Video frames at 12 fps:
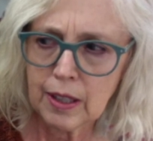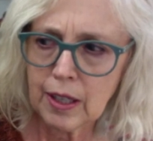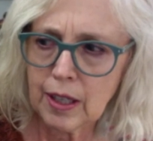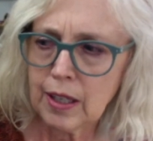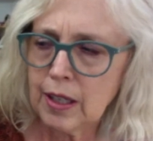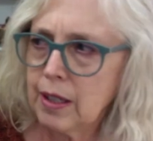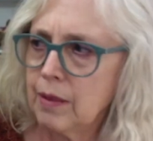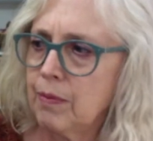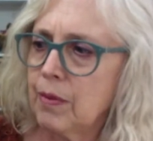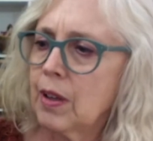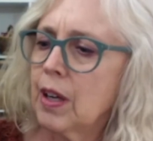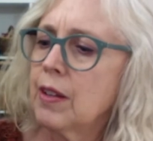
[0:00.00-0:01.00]
I
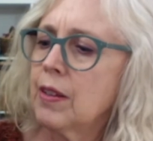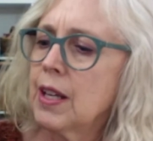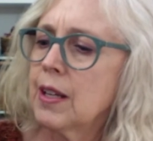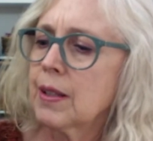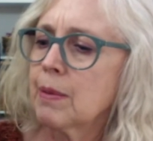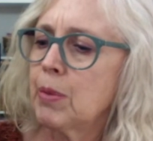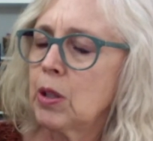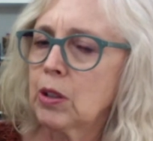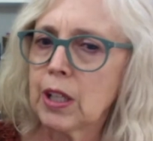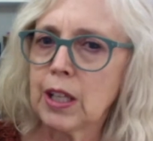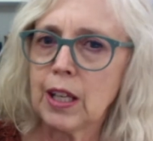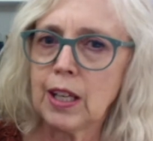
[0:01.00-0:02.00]
think it's
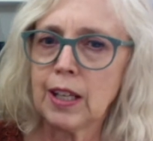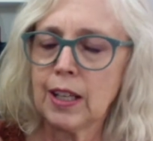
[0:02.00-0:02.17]
bulky.